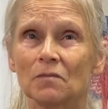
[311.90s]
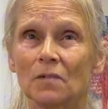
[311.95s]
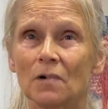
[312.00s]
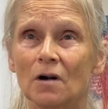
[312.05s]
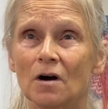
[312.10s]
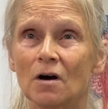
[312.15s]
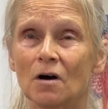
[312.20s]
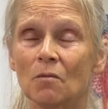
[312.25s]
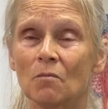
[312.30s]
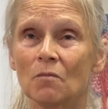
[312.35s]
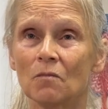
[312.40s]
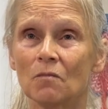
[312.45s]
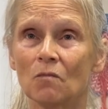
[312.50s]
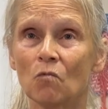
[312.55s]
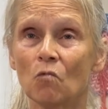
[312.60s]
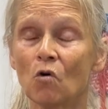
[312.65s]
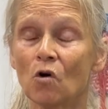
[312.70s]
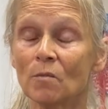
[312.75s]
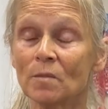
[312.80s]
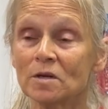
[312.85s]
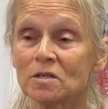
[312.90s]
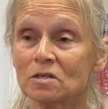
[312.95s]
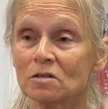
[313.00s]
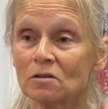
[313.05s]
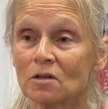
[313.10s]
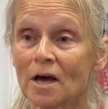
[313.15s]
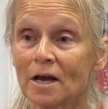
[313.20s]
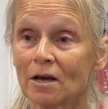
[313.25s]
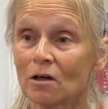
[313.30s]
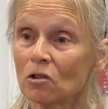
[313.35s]
warm it to
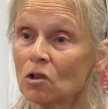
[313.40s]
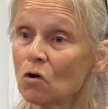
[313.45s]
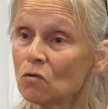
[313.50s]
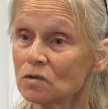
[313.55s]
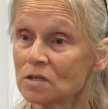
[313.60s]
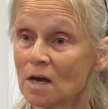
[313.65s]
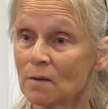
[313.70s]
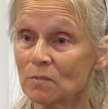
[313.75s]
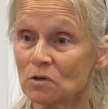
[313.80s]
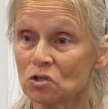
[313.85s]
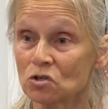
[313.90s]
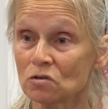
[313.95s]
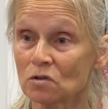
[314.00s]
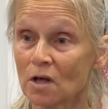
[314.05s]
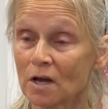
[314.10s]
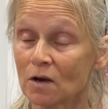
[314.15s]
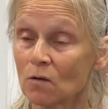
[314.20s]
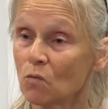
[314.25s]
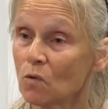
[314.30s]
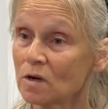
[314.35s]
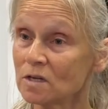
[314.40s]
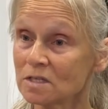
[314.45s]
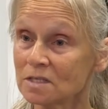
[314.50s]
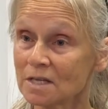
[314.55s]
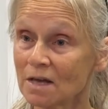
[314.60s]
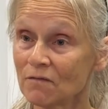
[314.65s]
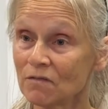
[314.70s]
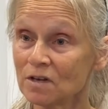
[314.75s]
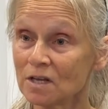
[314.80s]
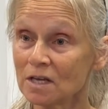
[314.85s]
like a low temperature, like
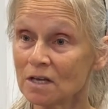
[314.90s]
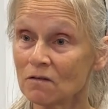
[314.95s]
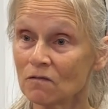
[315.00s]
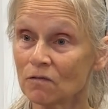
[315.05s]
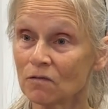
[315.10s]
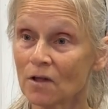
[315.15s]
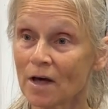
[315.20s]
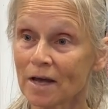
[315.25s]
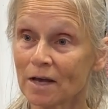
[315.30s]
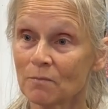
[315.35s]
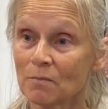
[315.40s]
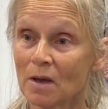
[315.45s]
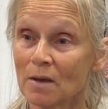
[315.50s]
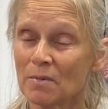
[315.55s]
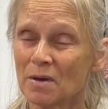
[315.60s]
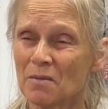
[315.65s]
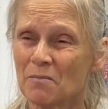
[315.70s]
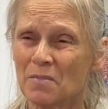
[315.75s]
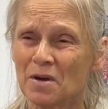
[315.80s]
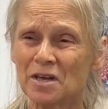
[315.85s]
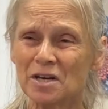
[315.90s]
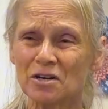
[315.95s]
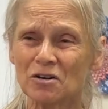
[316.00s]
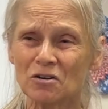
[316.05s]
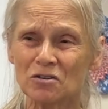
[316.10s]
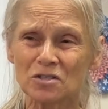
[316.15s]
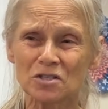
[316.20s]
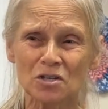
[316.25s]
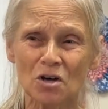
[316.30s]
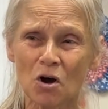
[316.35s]
170, for like maybe a minute
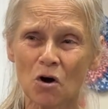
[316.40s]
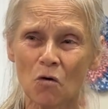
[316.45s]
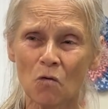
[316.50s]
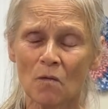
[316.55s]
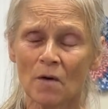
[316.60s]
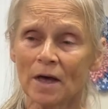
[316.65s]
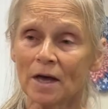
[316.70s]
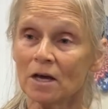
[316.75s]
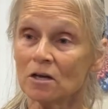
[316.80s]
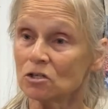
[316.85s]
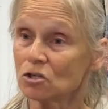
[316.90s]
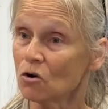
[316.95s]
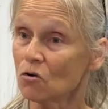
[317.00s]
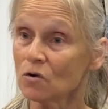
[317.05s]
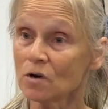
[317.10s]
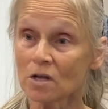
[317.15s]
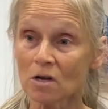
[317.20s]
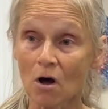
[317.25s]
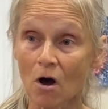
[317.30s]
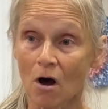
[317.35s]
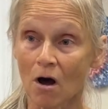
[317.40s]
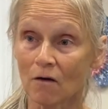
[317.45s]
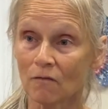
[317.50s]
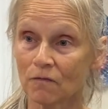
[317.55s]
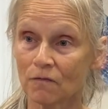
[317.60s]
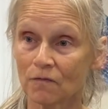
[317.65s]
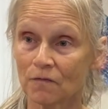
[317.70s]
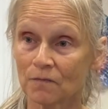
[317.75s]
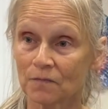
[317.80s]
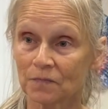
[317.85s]
or so. Turn it
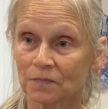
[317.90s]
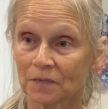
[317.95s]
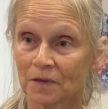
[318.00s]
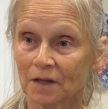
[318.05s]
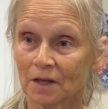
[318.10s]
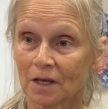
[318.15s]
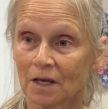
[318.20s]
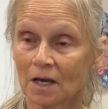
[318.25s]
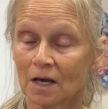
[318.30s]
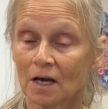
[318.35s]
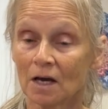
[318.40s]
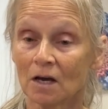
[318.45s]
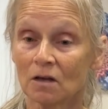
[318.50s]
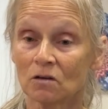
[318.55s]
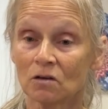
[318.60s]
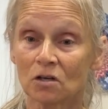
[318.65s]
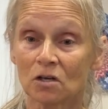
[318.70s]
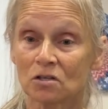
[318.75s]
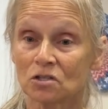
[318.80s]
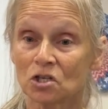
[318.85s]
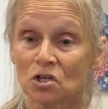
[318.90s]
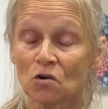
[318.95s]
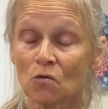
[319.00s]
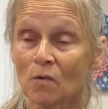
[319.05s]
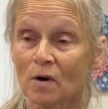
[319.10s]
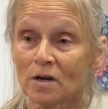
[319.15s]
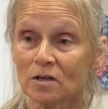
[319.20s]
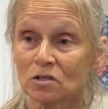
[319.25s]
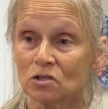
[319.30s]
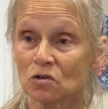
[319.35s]
off, and because you don't
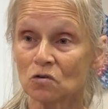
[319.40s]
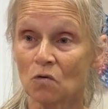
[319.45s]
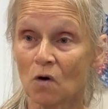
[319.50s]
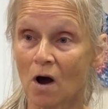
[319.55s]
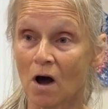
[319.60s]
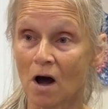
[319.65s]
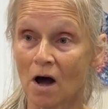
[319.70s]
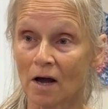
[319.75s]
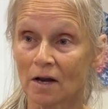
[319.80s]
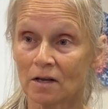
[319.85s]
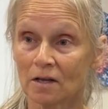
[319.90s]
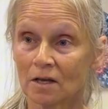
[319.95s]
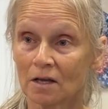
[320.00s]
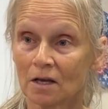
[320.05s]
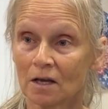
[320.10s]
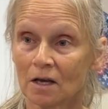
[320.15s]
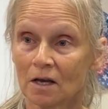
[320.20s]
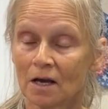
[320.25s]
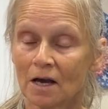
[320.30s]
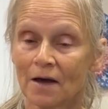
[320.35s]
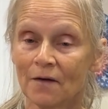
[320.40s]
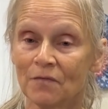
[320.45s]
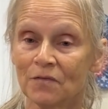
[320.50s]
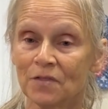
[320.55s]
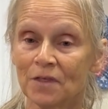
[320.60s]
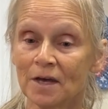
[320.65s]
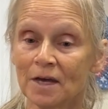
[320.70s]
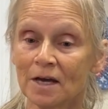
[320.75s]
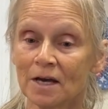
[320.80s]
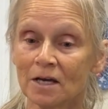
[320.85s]
want it too hot, and
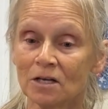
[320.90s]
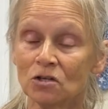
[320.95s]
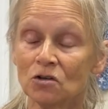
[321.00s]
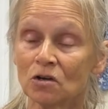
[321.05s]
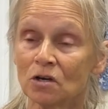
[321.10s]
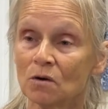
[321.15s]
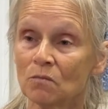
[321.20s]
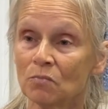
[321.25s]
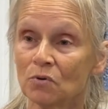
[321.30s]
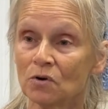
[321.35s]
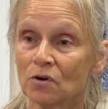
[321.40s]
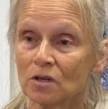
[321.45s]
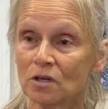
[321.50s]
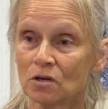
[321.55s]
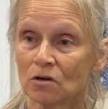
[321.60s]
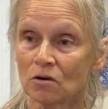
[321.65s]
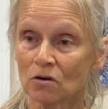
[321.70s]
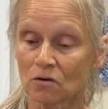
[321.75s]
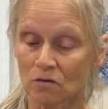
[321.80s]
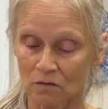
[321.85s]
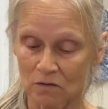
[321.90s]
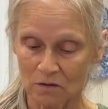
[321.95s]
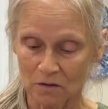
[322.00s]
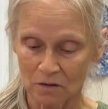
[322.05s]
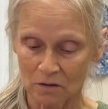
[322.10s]
then you can put your